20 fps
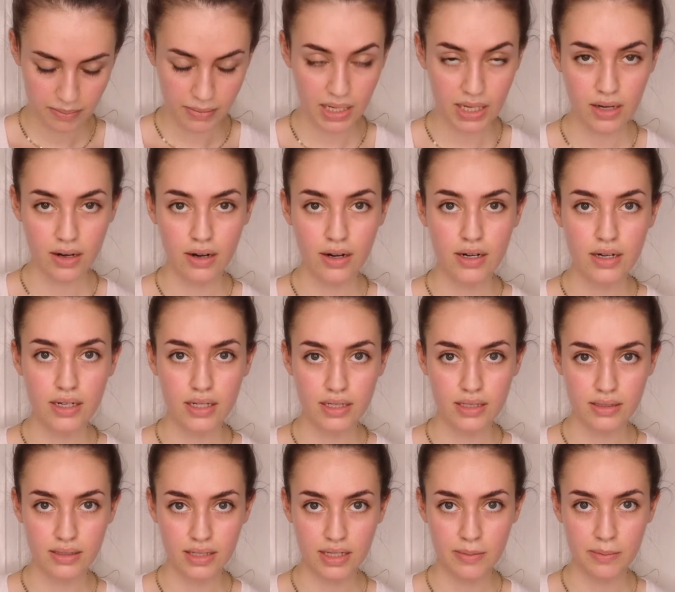My heart
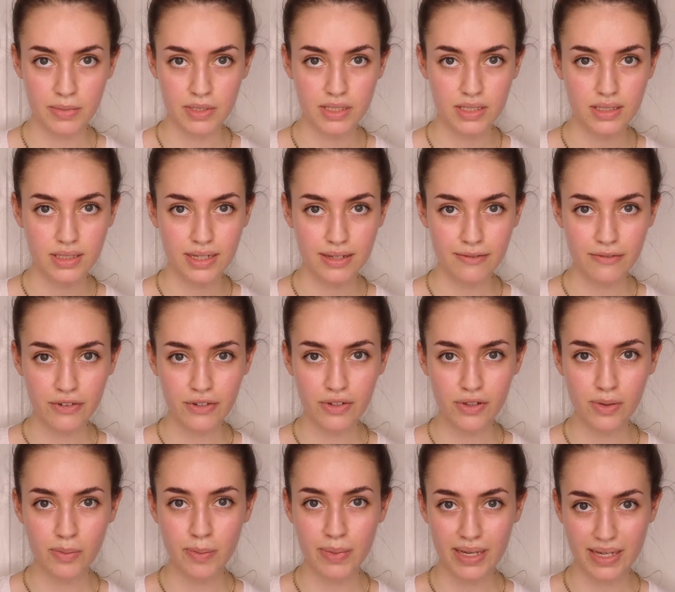has skipped
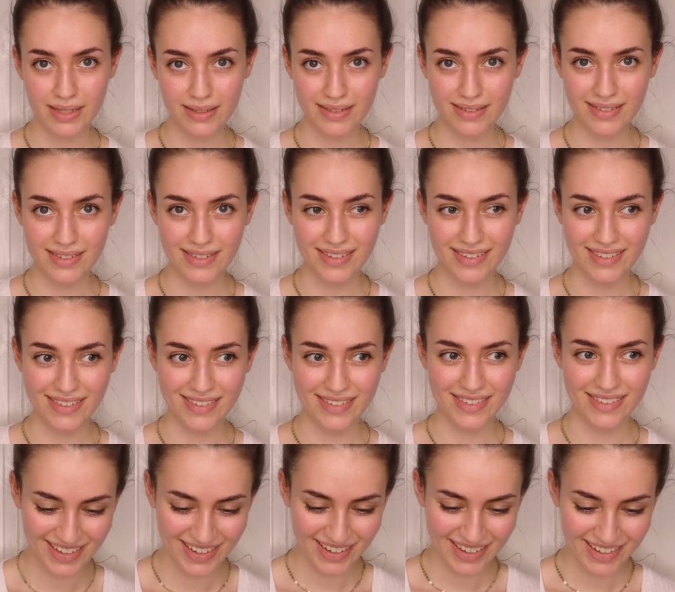several beats.
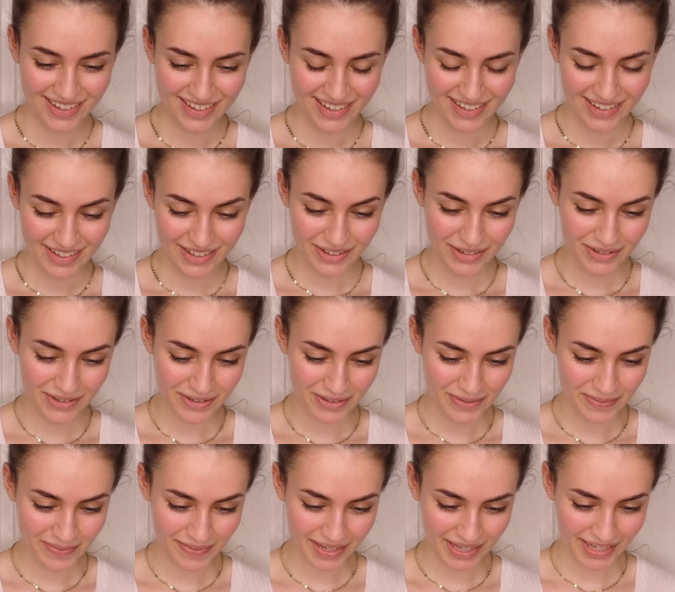Oh
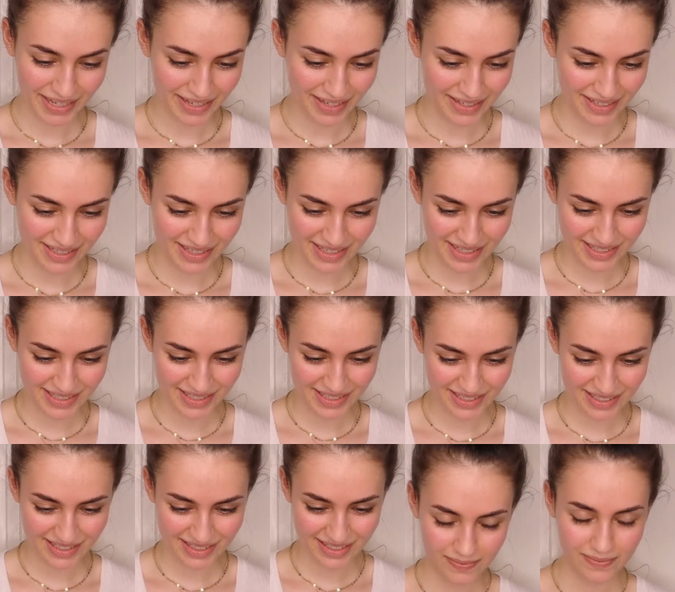my
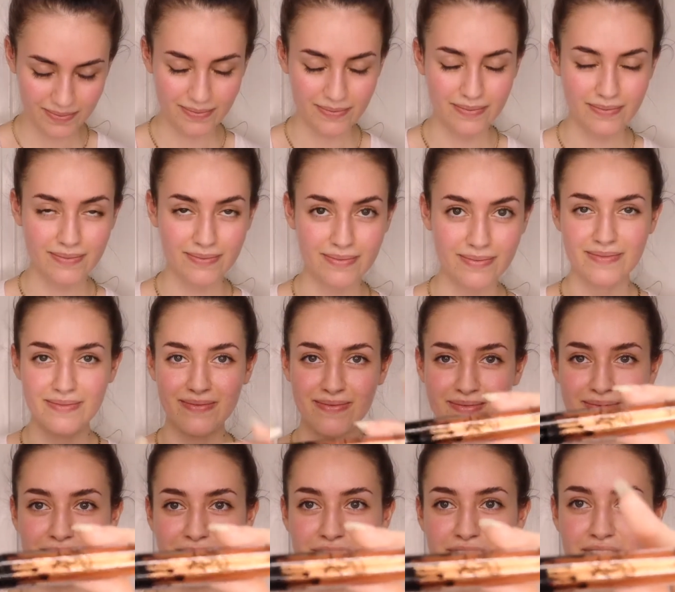goodness.
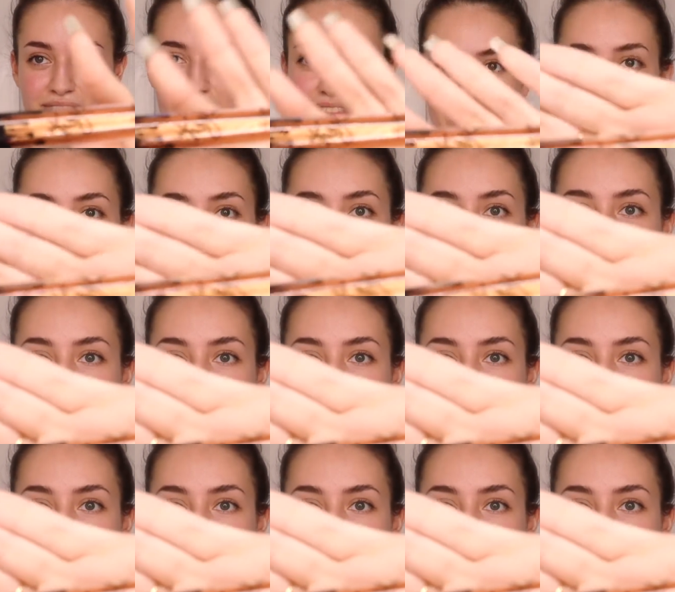Just look